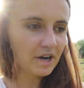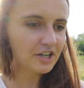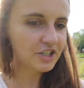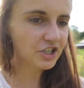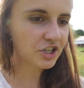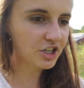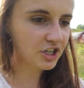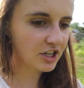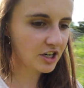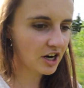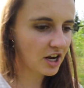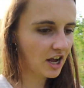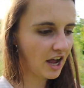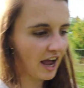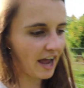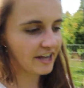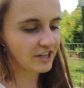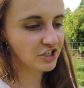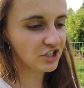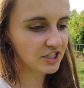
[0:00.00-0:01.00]
pressure,
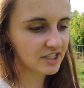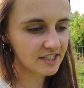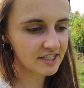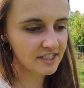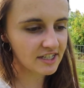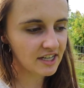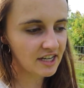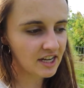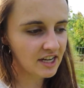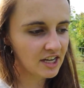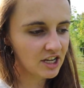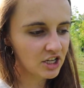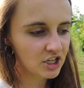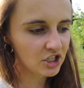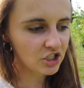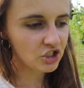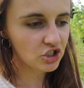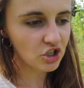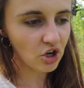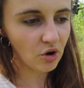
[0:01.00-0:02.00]
I just
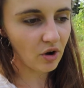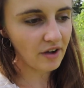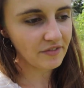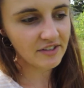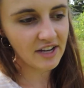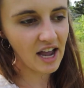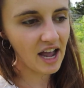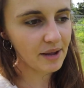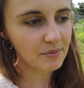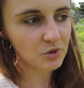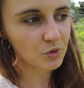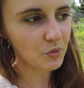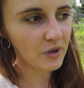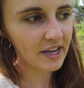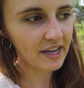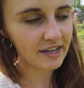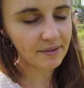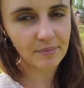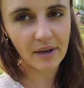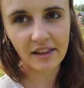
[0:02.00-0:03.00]
don't have time to
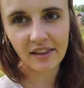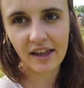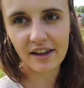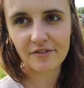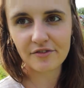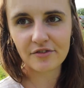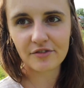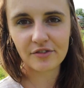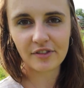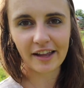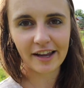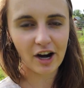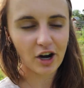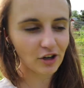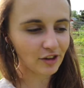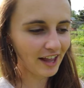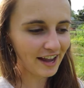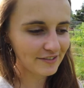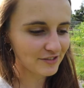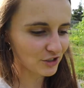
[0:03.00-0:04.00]
weed. My life, like
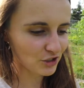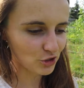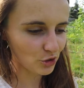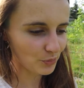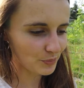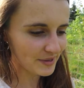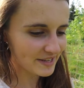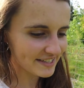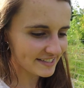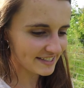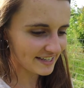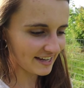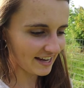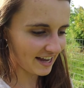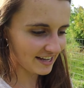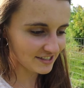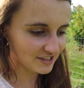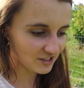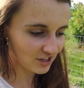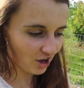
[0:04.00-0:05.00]
our lives are so busy
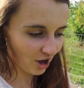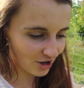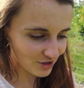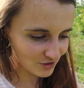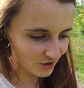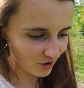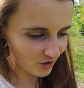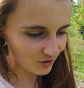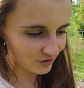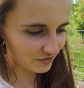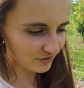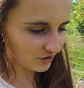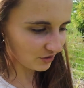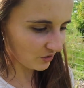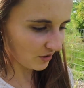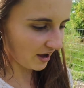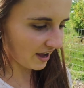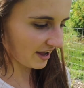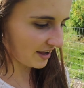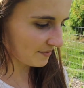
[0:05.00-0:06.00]
as, as all of
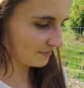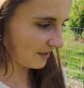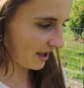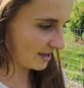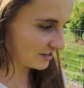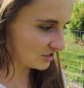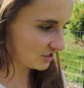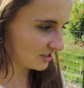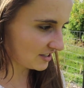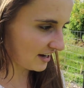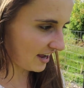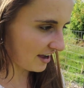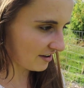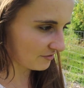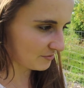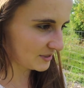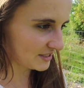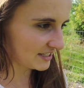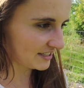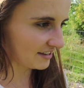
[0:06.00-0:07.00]
you, I imagine,
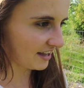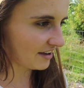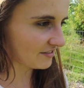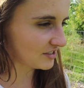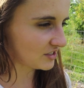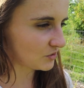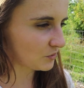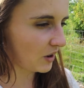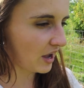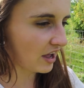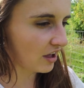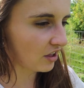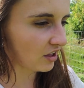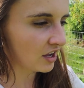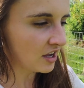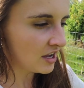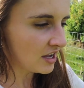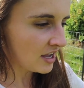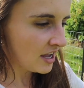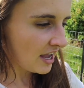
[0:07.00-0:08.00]
have busy lives as well.
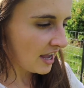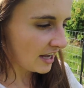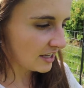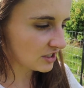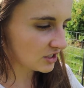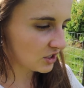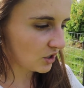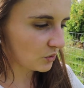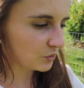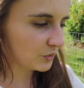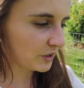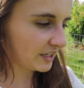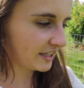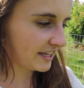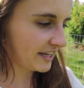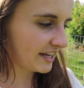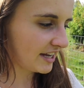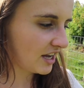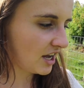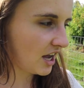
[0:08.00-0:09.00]
And so
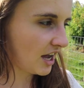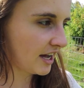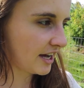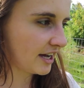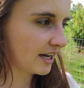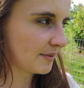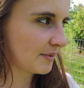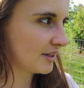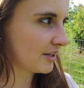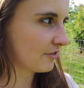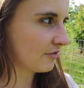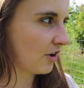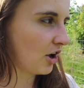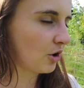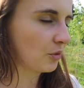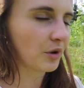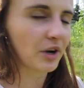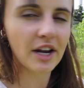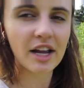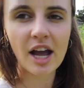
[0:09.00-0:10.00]
really um, in the
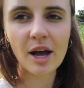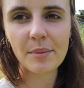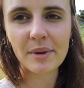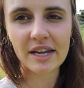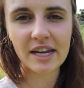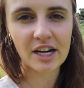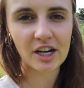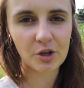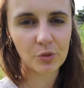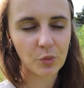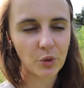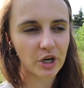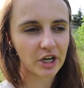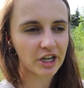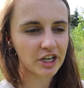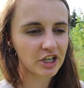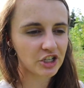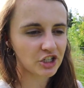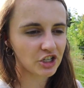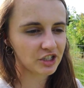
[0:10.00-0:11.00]
fall, we're gonna come in here and we're
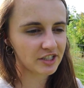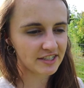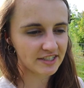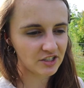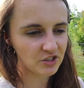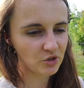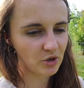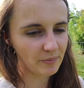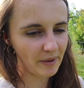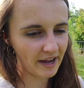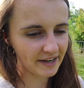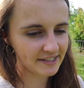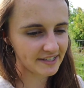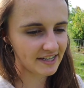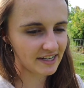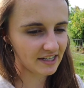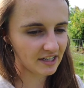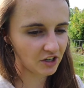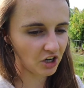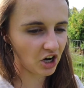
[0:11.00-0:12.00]
gonna turn this into a back to
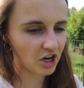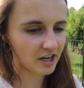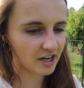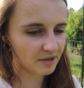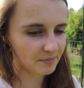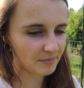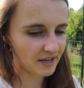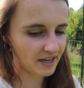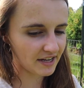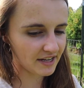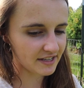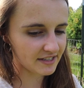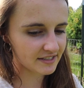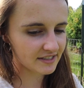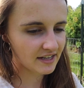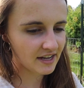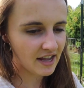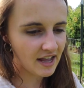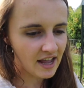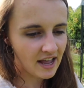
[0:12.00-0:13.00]
Eden garden because